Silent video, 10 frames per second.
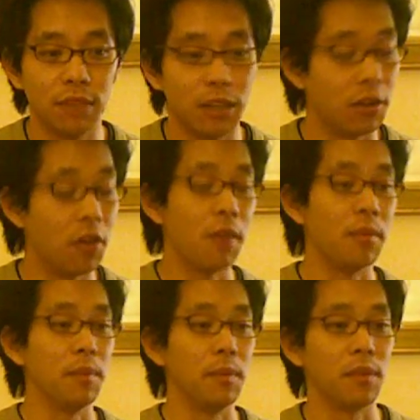I don't know how
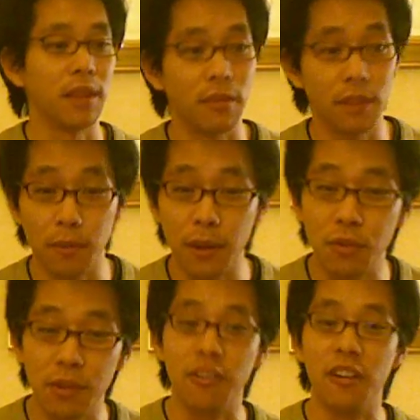many people there were
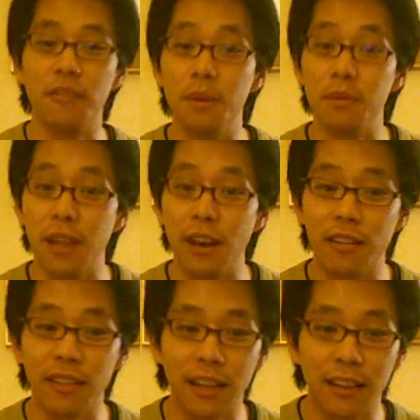about 25 people there,
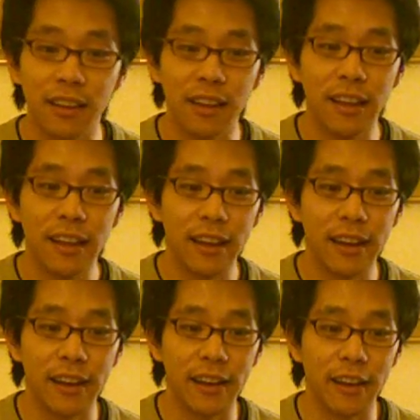I think,
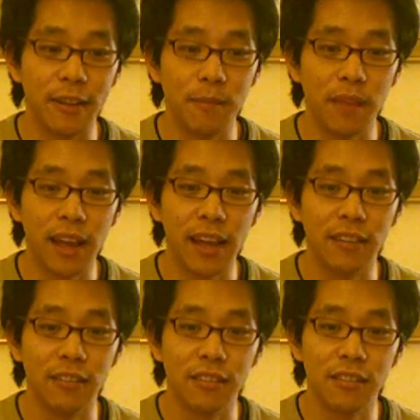
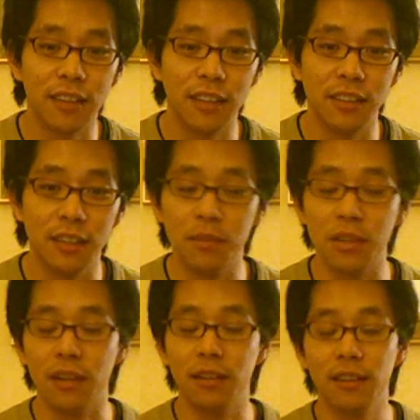and they seem
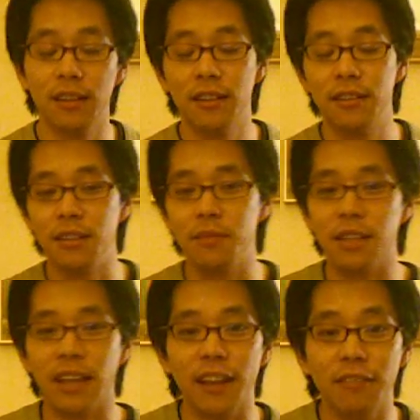to
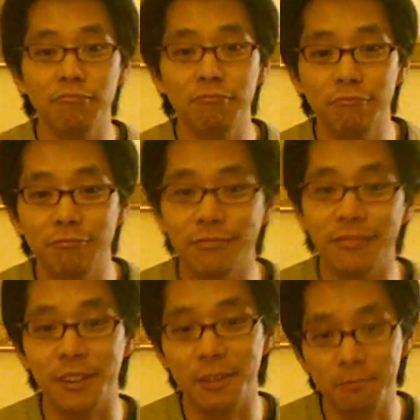get
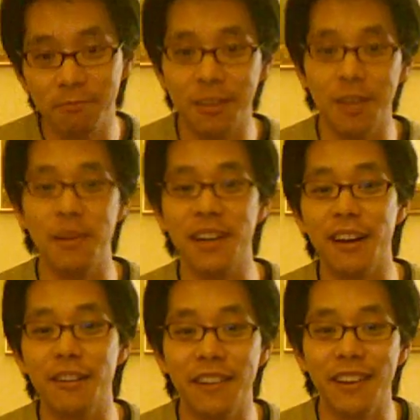a bit
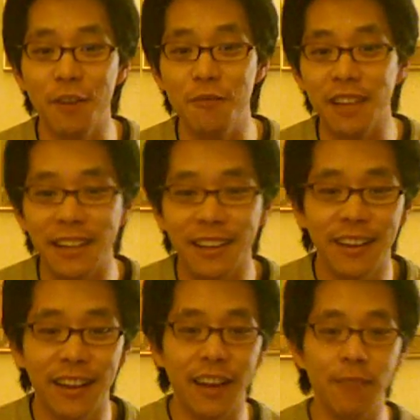out of it, hopefully,
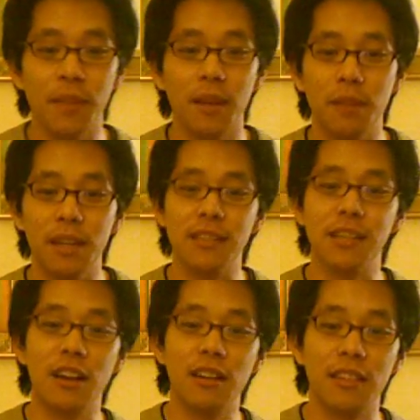but it's
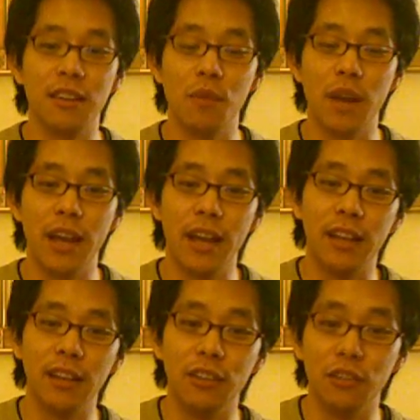the kind of thing where
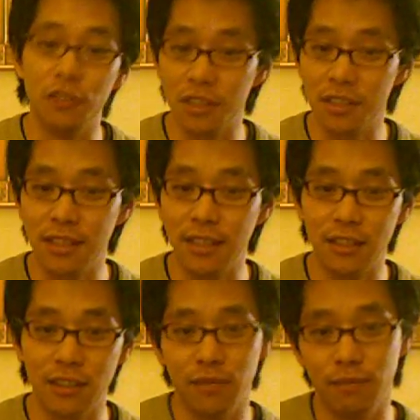you just need
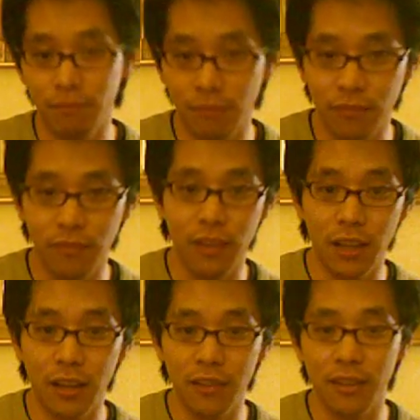to
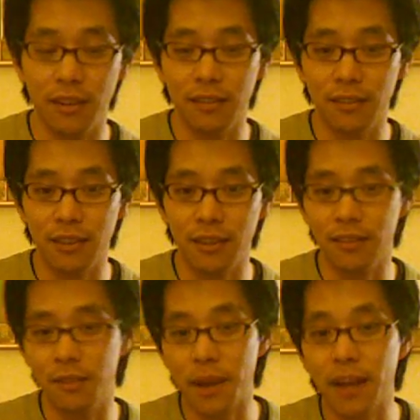learn the
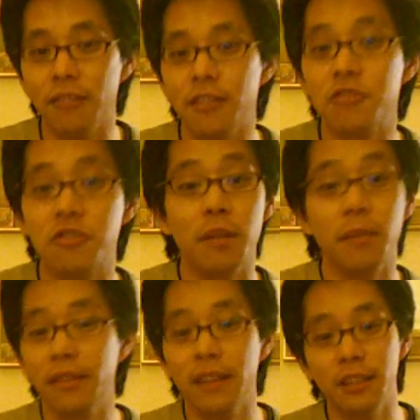pattern of the strum
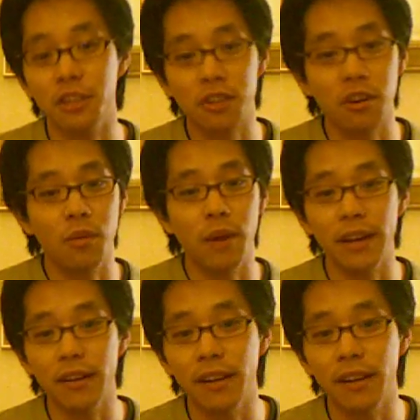and then just go away